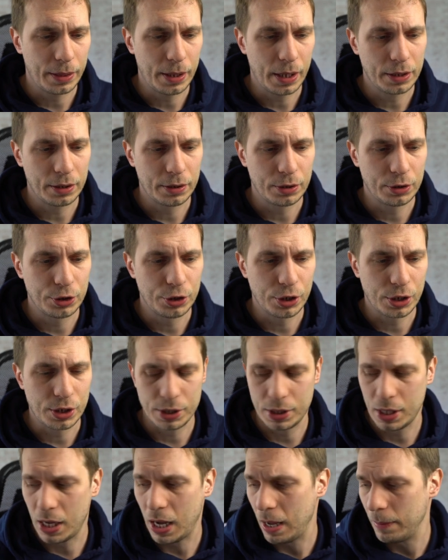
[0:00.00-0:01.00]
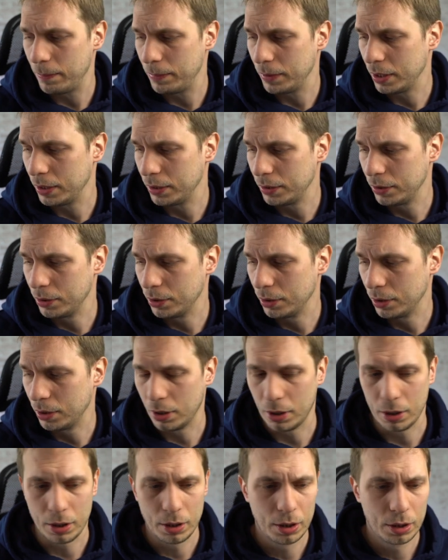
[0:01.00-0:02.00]
then you just type in your
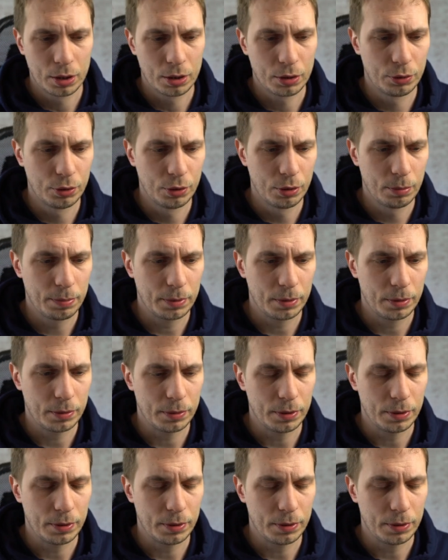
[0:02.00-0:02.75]
group